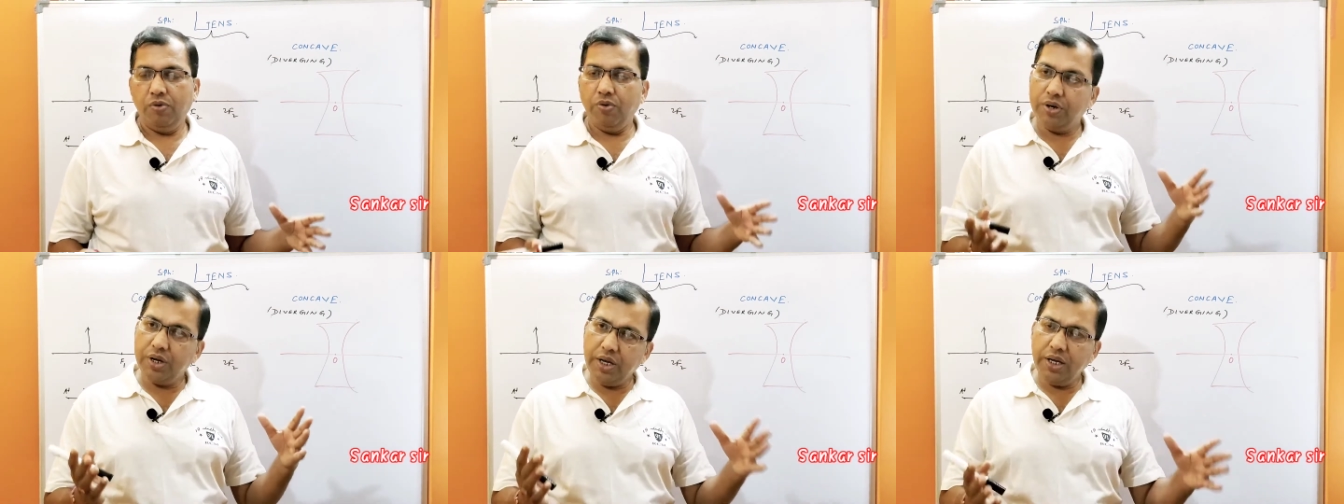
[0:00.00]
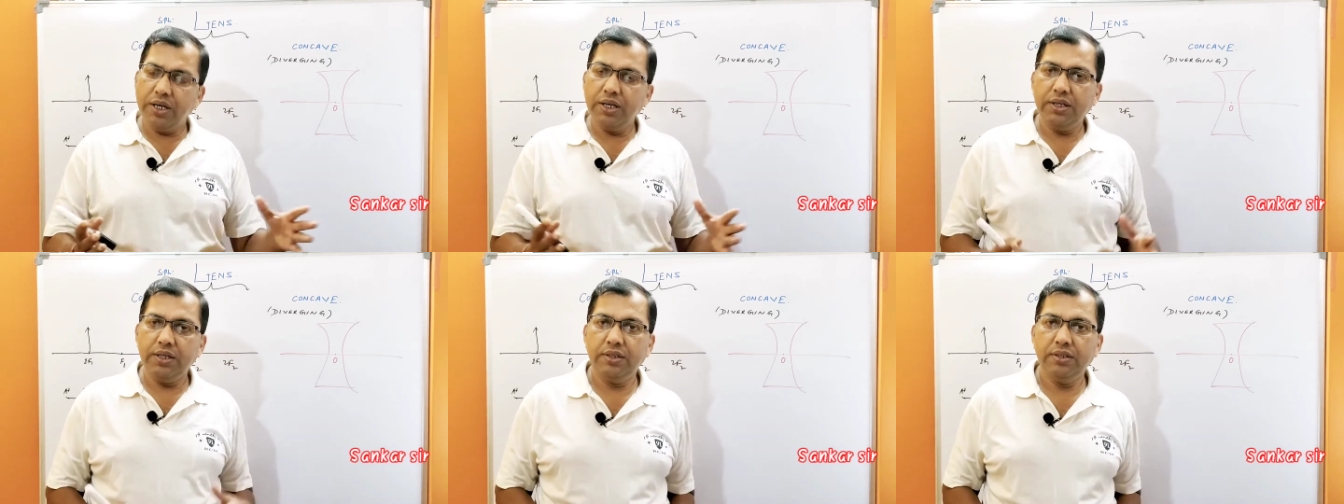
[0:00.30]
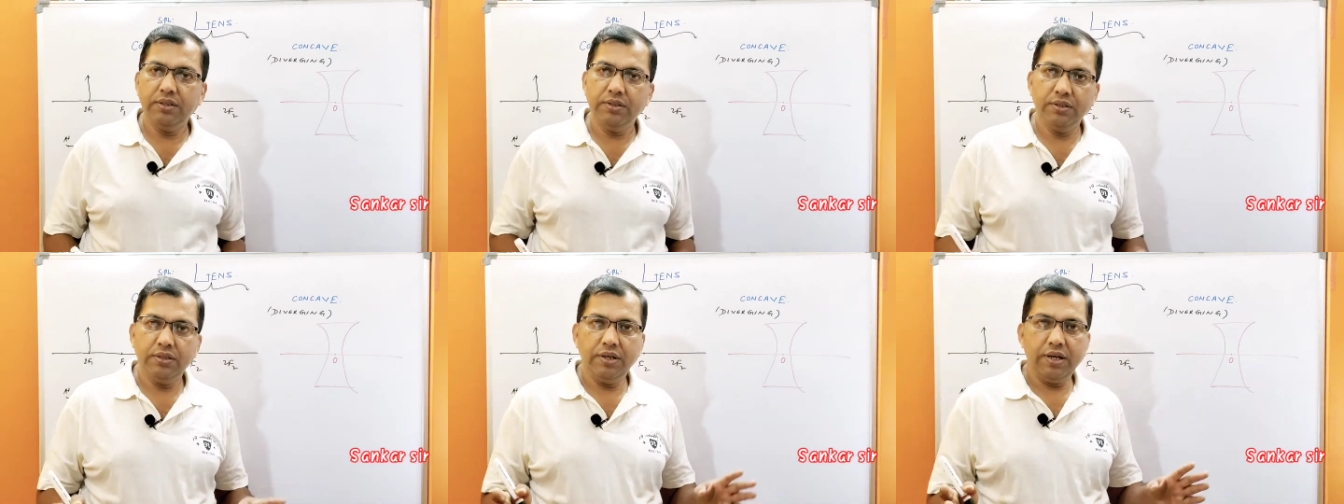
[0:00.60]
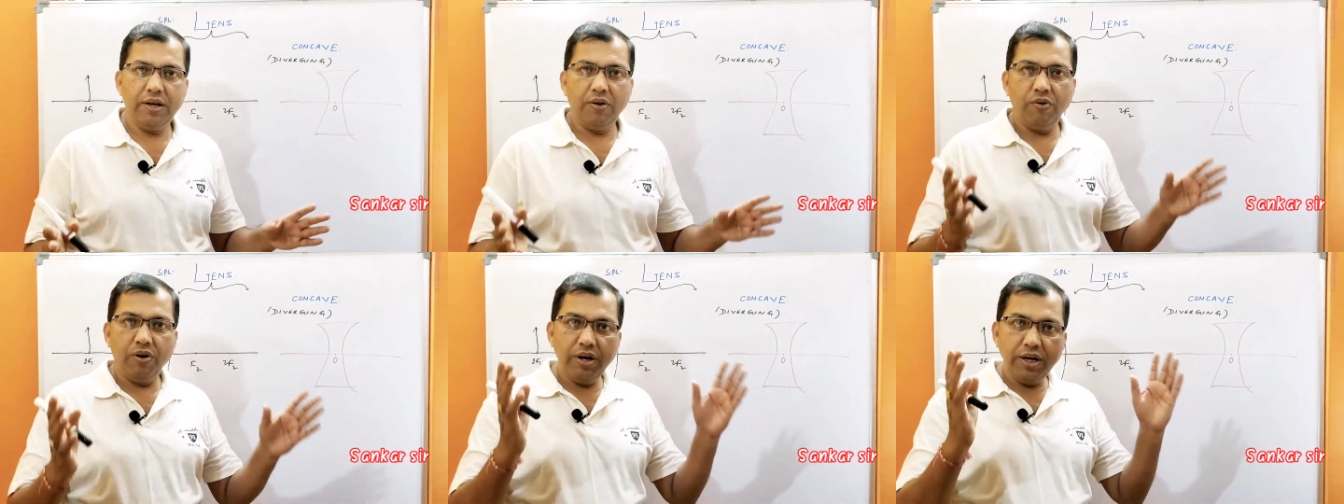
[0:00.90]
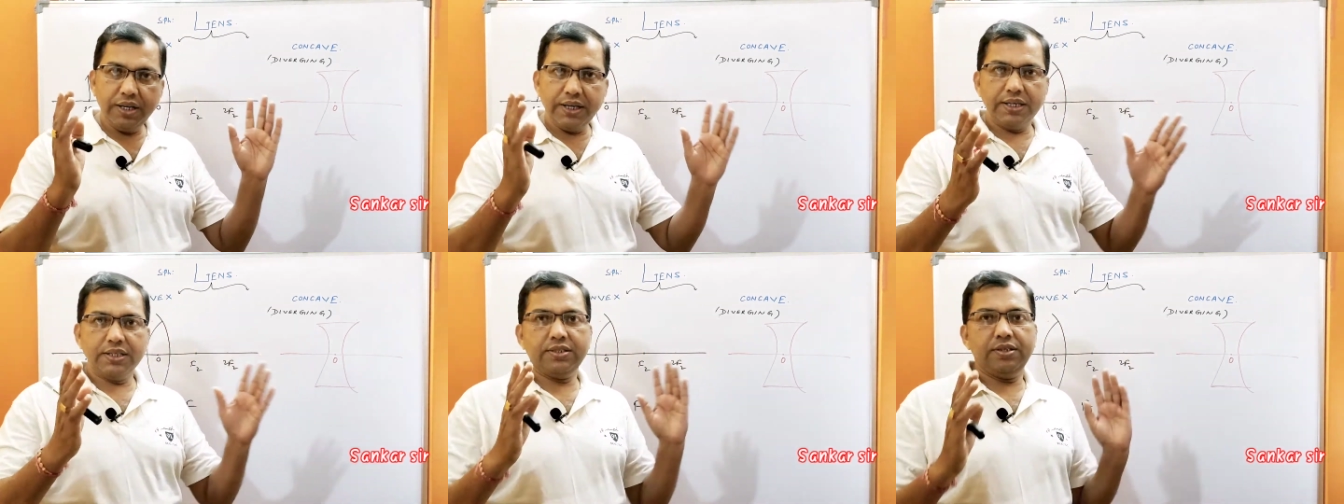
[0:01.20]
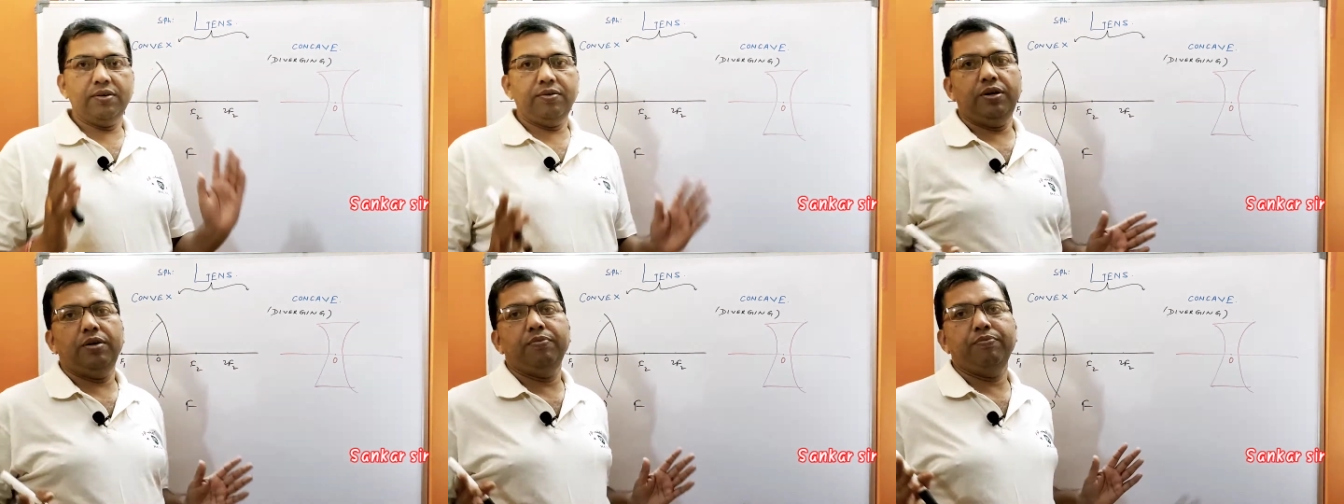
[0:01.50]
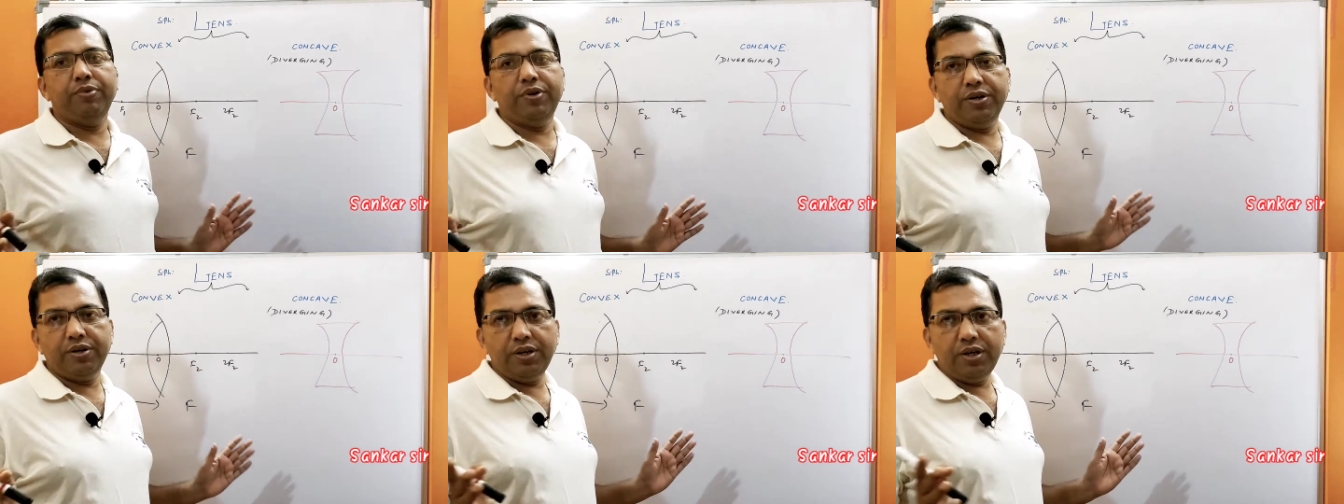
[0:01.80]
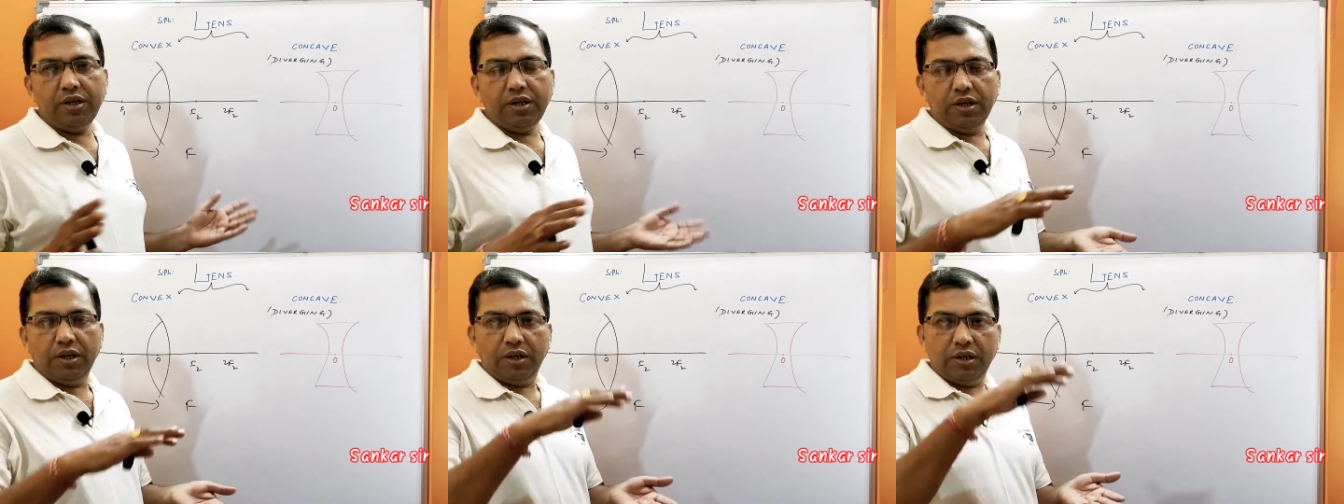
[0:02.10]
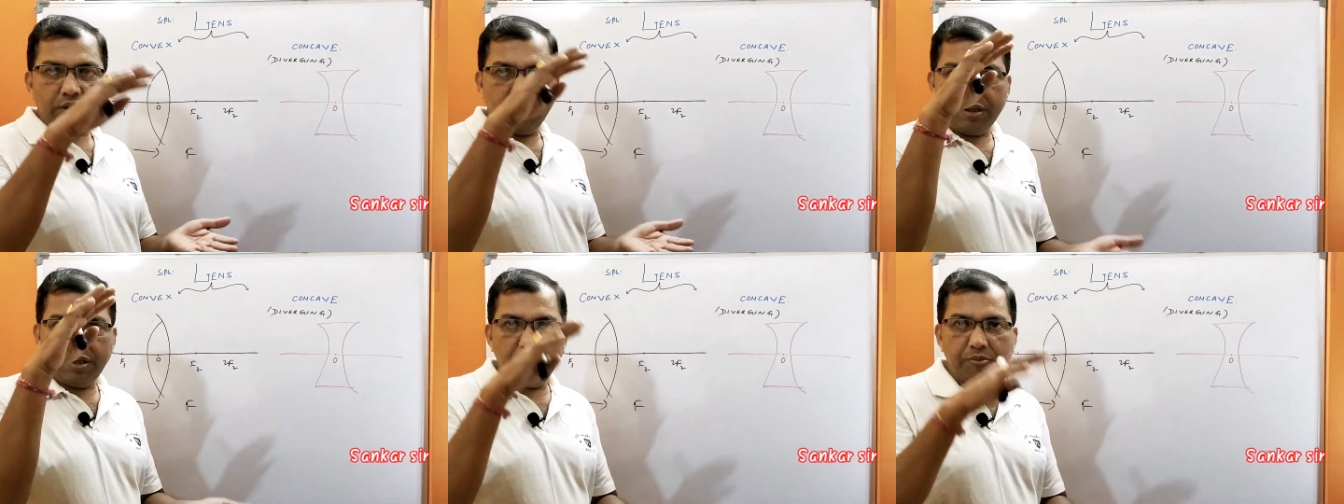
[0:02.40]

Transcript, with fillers: Okay? And only case they are infinity,